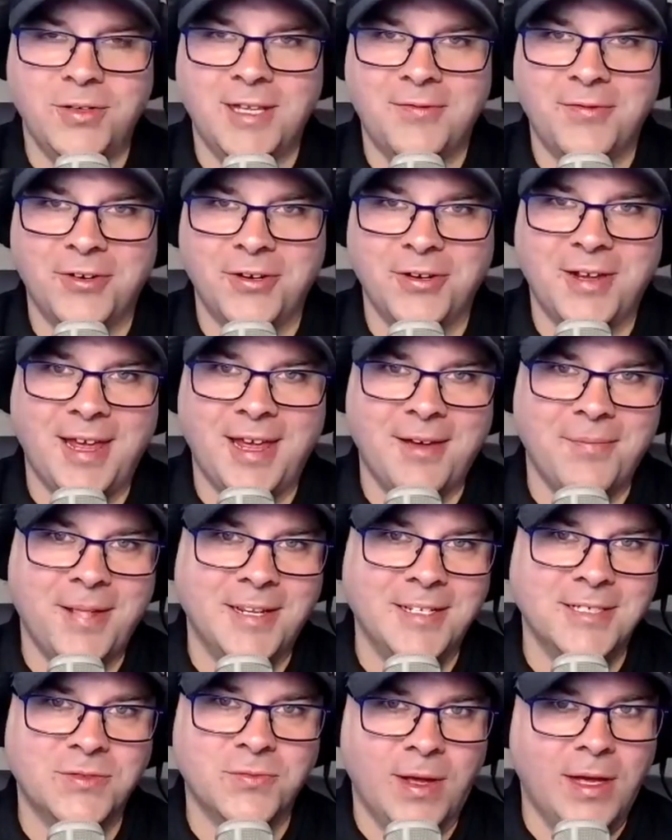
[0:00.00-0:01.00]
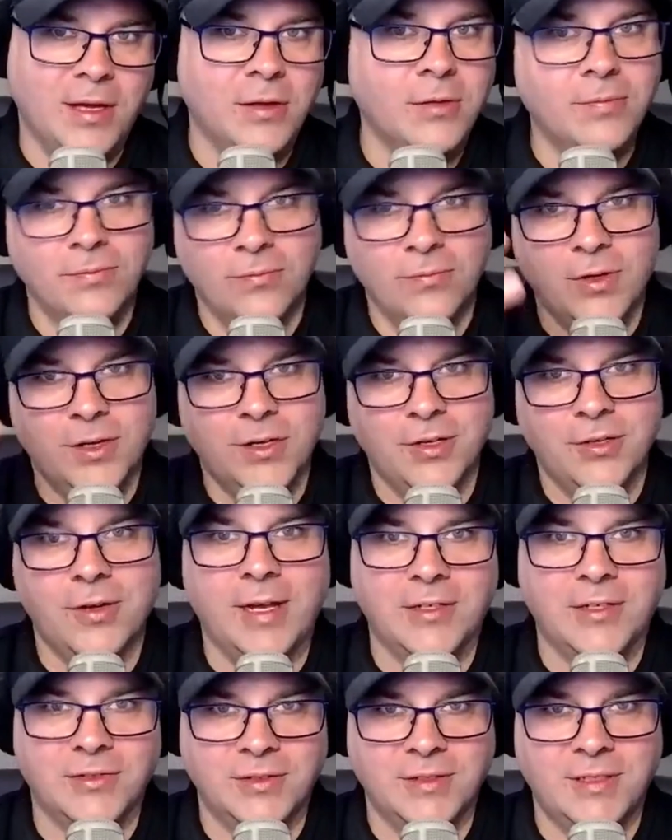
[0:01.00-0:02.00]
that for your campaign as well, where you're
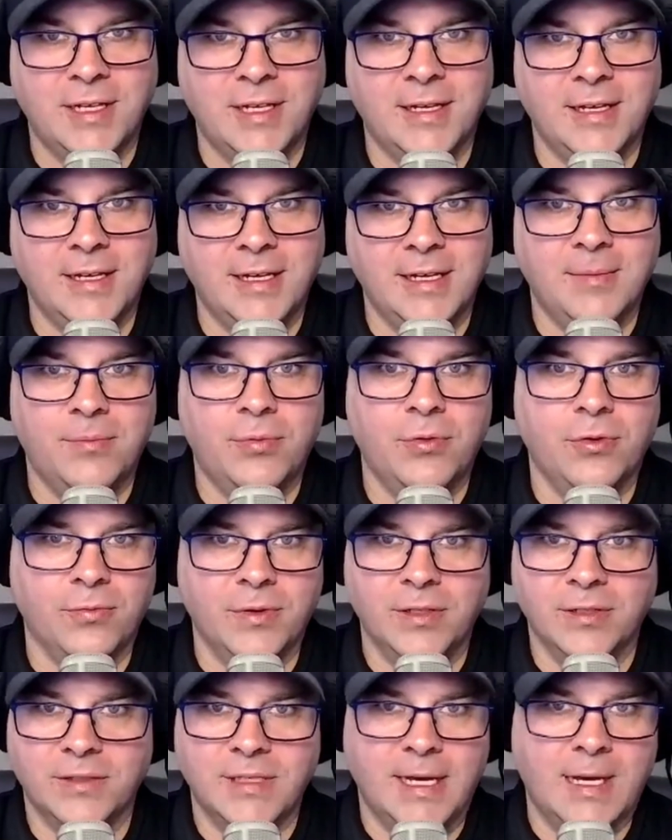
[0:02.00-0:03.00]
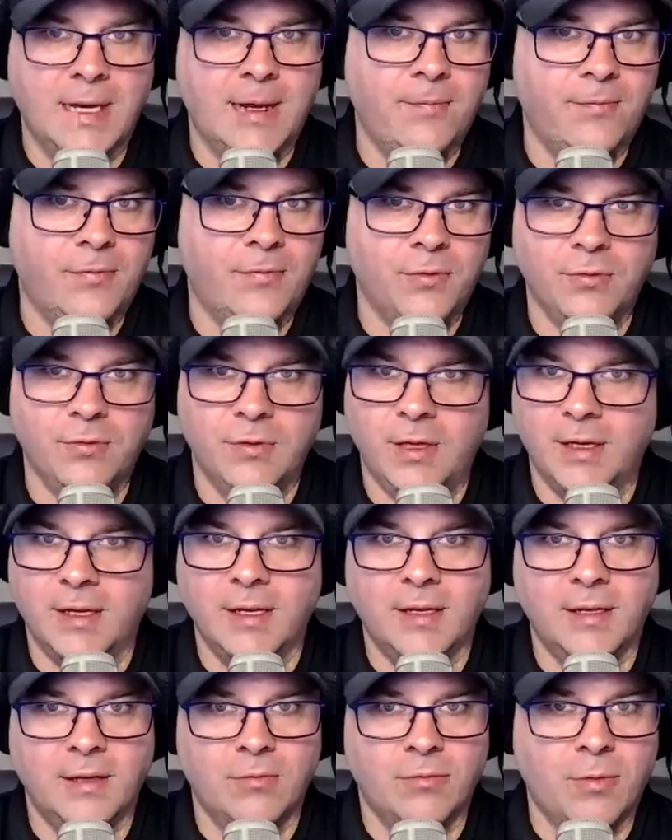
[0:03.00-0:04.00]
actually taking input real time through like
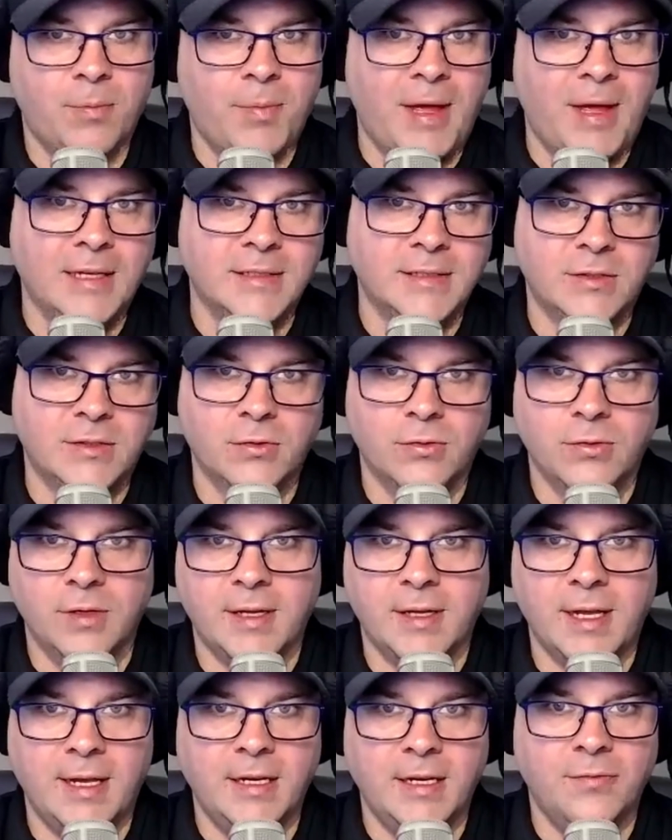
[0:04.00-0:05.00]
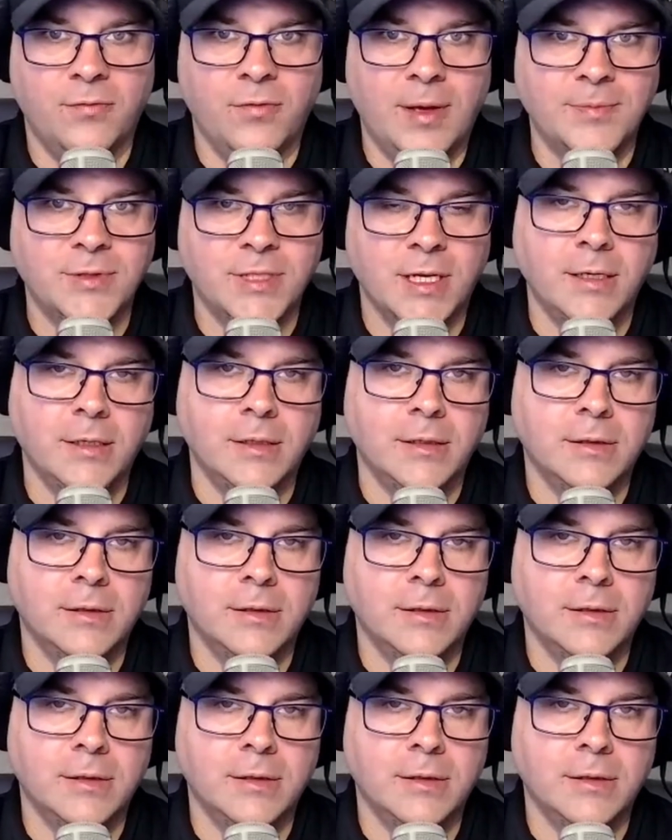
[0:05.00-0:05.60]
a repository kind of website?